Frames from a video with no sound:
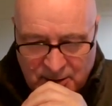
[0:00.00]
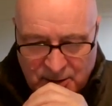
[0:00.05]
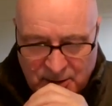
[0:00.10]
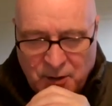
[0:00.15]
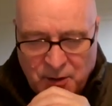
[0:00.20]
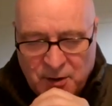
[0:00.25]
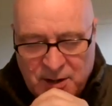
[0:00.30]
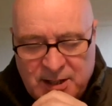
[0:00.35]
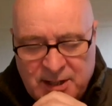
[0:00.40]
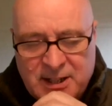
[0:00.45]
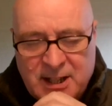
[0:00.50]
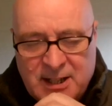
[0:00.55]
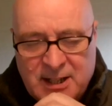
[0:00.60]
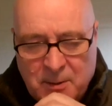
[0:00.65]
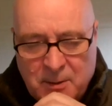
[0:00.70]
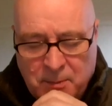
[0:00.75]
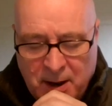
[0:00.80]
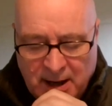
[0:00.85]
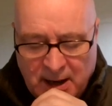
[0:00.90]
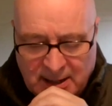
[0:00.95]
so there is this
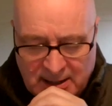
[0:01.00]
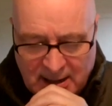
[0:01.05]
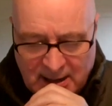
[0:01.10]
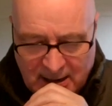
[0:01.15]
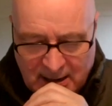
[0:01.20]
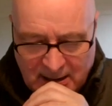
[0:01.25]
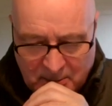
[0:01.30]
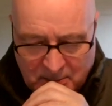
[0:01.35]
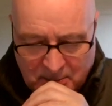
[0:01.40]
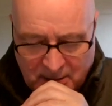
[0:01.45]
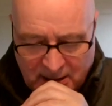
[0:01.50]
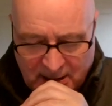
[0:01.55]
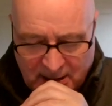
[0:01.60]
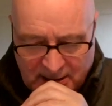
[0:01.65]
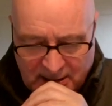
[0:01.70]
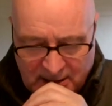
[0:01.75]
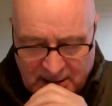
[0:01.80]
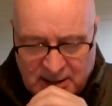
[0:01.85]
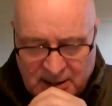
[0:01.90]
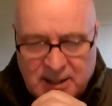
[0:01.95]
debate taking
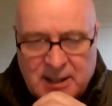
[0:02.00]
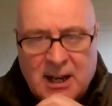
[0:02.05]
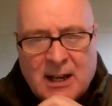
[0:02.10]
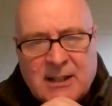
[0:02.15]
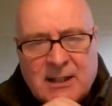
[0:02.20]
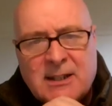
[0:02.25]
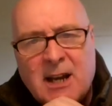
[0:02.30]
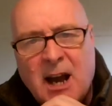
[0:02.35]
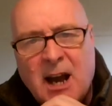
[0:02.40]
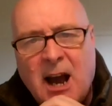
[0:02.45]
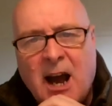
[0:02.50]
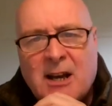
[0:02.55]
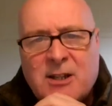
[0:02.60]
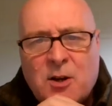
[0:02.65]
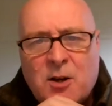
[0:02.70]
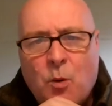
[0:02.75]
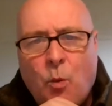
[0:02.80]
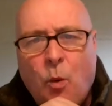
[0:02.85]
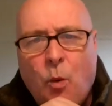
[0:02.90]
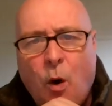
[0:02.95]
place as
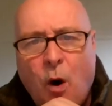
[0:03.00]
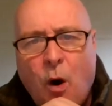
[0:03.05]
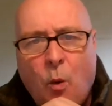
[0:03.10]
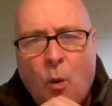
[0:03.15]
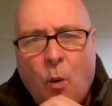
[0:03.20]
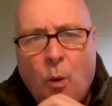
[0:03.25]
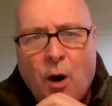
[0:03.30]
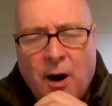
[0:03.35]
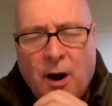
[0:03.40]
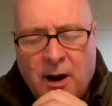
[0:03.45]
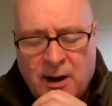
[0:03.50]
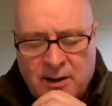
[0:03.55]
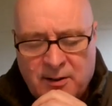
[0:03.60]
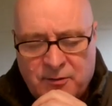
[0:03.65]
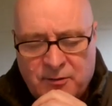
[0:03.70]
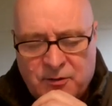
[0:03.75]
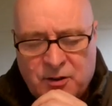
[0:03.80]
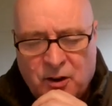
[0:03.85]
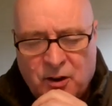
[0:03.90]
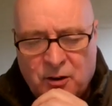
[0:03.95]
to what kind
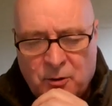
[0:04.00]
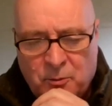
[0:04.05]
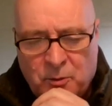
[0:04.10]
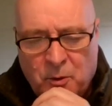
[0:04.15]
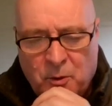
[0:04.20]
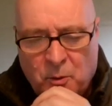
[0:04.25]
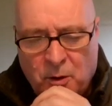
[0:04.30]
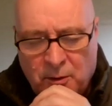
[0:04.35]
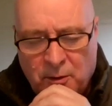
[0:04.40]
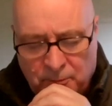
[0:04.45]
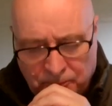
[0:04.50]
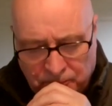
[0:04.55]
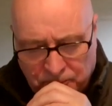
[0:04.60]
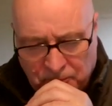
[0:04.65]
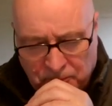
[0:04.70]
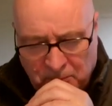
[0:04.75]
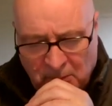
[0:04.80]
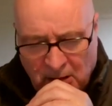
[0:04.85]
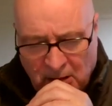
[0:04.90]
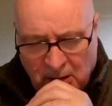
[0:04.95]
of Scotland we want.
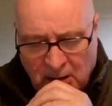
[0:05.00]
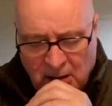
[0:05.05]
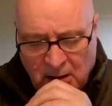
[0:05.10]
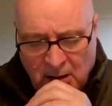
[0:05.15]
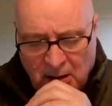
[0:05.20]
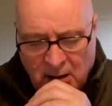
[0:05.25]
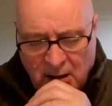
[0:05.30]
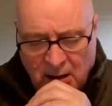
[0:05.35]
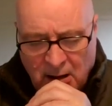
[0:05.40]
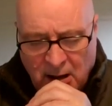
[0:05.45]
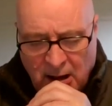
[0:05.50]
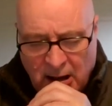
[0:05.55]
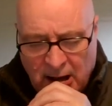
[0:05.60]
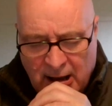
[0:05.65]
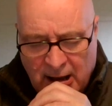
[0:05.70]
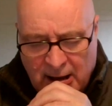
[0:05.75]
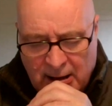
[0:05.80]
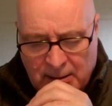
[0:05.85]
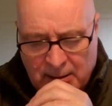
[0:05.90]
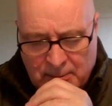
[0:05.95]

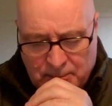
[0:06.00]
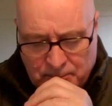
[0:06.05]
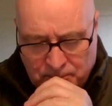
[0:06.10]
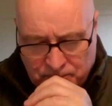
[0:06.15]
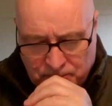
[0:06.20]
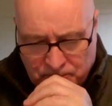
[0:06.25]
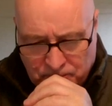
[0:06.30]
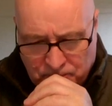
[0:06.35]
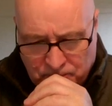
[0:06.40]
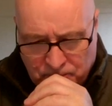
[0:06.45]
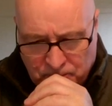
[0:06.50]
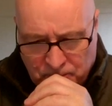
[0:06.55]
And